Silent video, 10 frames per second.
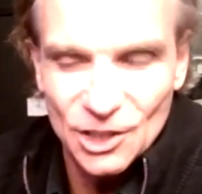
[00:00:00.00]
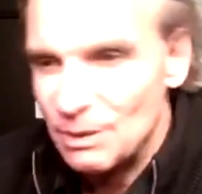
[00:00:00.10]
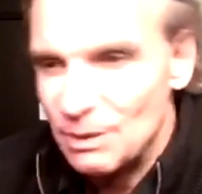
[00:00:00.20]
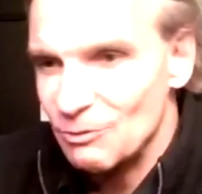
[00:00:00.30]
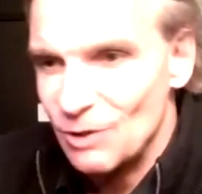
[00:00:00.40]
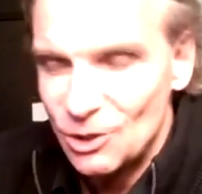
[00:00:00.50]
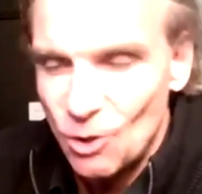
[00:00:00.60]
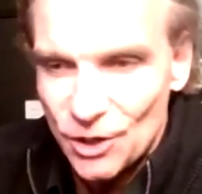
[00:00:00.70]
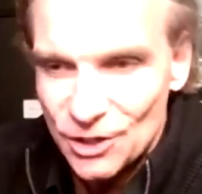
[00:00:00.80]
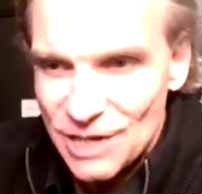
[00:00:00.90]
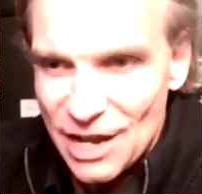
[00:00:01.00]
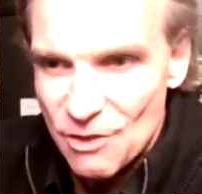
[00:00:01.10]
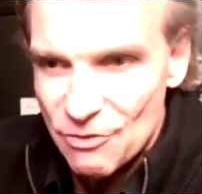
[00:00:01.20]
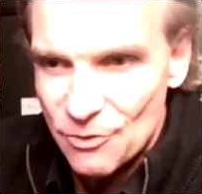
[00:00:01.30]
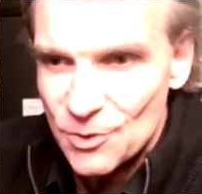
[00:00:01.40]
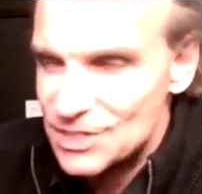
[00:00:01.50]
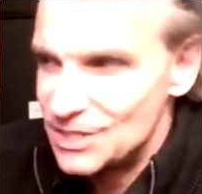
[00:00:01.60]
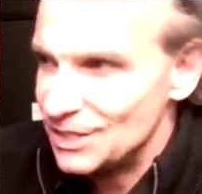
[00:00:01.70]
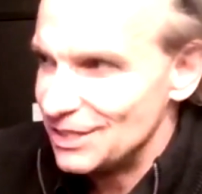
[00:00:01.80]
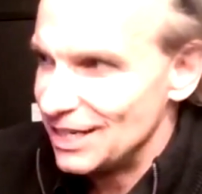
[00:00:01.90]
people were going together through the
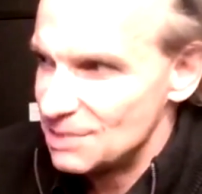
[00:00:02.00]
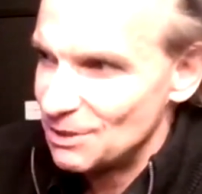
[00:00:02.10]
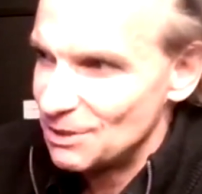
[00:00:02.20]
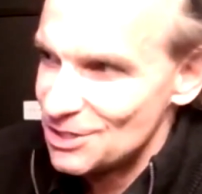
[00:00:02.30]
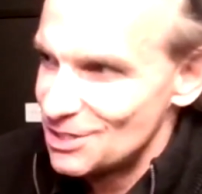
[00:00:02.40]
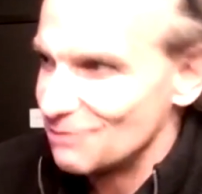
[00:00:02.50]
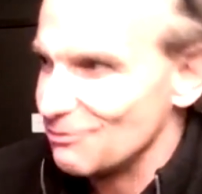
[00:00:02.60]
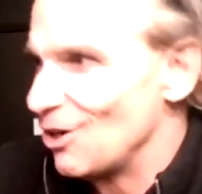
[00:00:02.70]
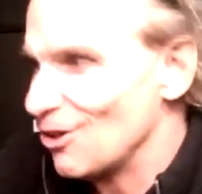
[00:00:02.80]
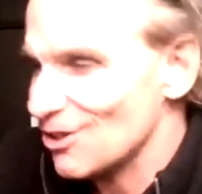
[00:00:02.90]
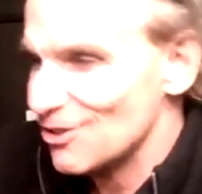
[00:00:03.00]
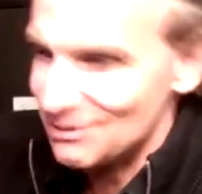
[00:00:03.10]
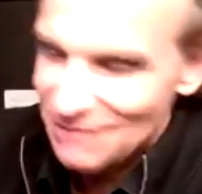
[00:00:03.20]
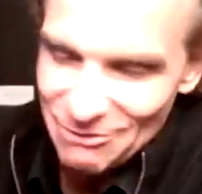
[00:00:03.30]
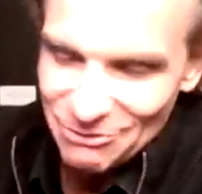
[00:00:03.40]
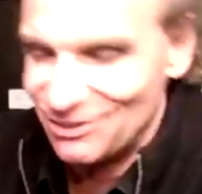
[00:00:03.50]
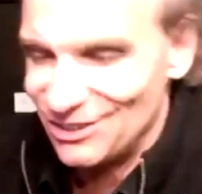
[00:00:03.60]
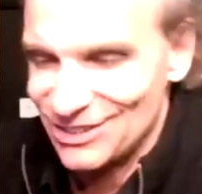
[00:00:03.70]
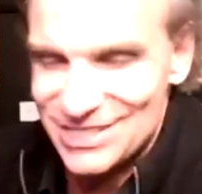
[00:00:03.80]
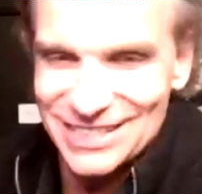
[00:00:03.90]
city, experiencing where all the mafia
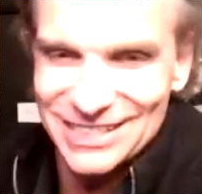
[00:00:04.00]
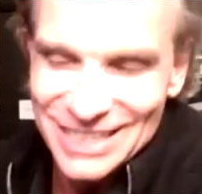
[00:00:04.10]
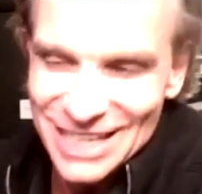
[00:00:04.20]
was and